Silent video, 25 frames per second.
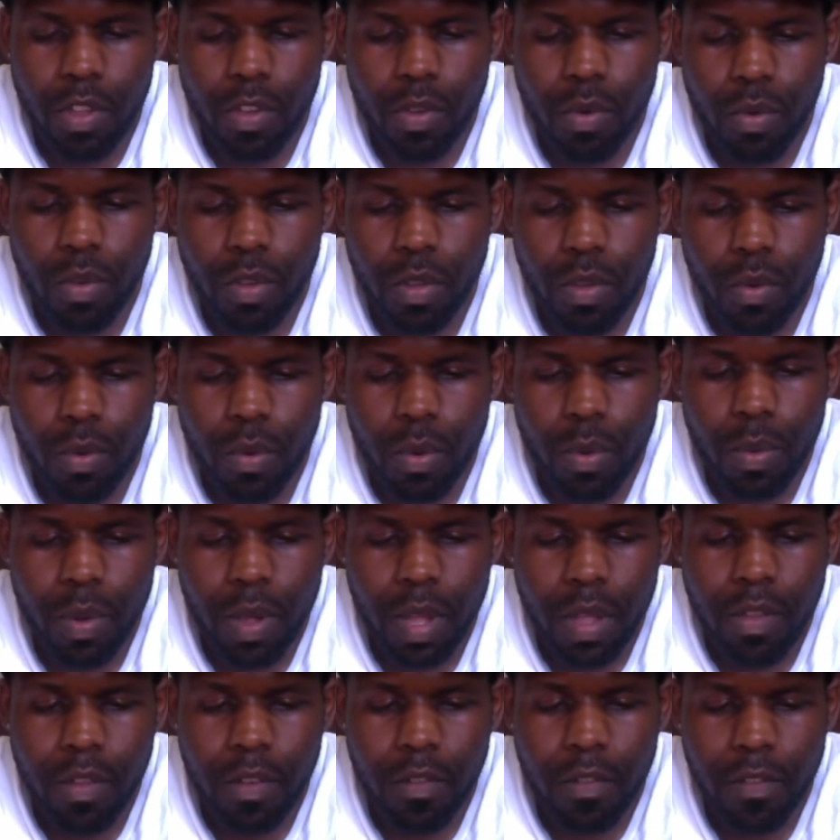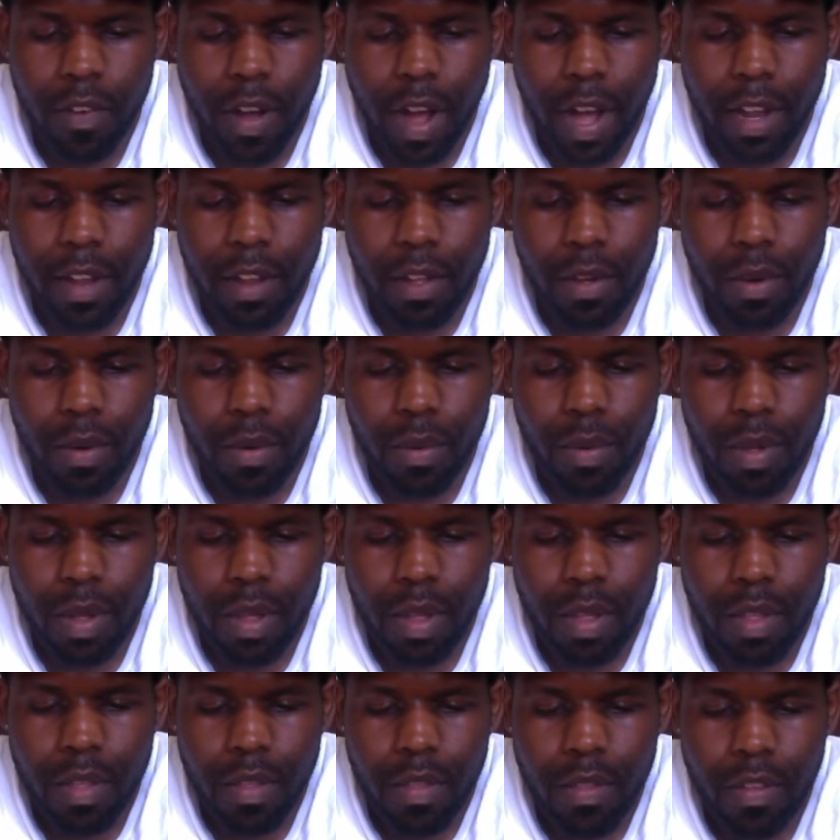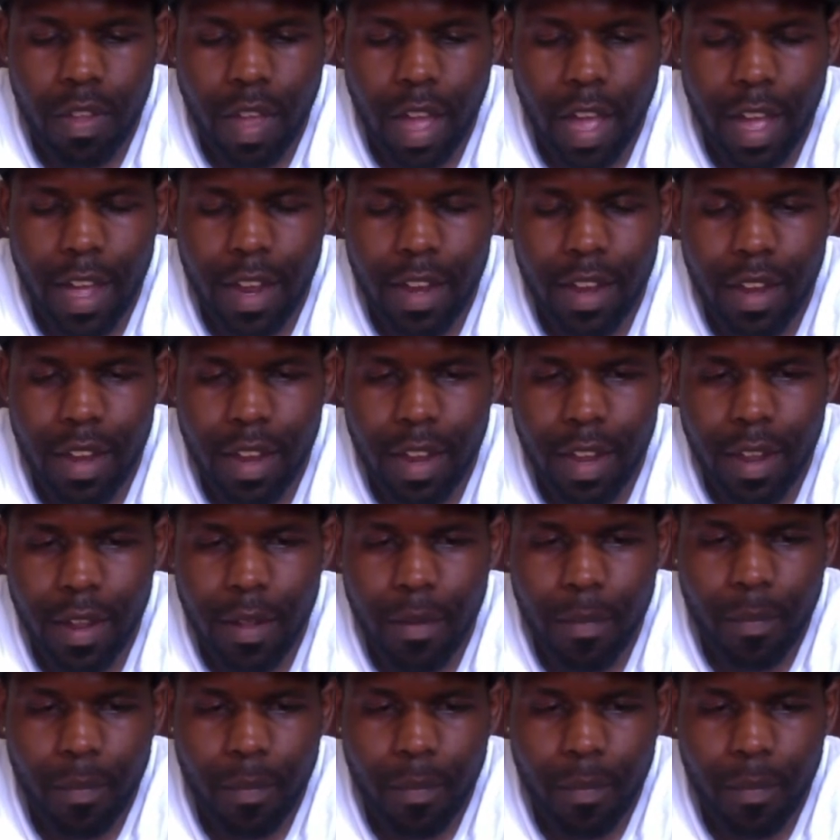YouTube to follow. Sign Nick.